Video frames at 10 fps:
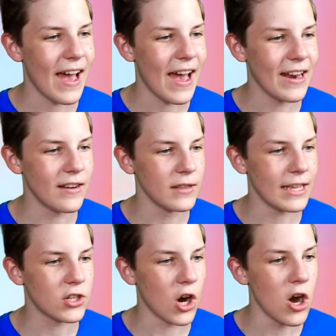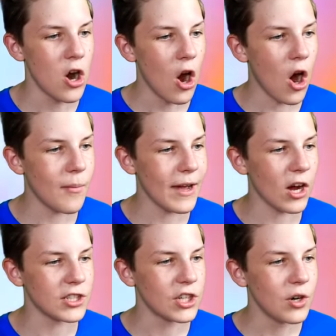And let's go. Oh my
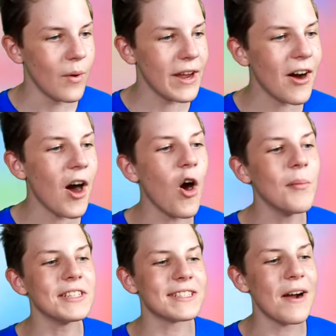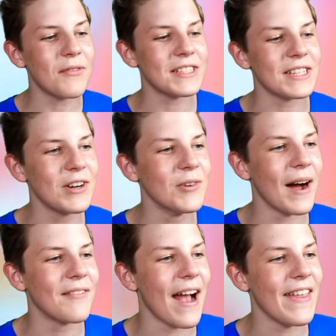gosh, we got almost every single
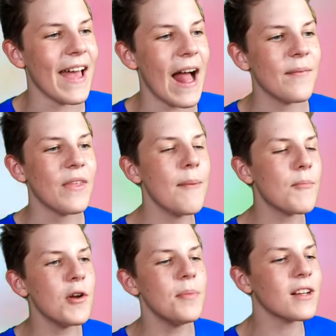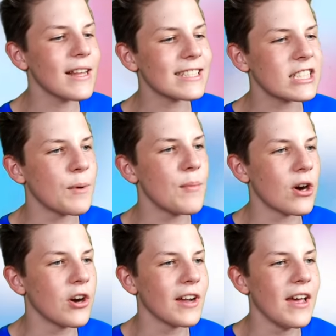one right there. And boom, the glass has been
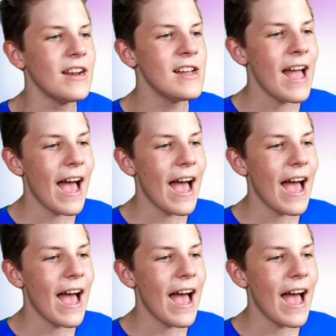broken.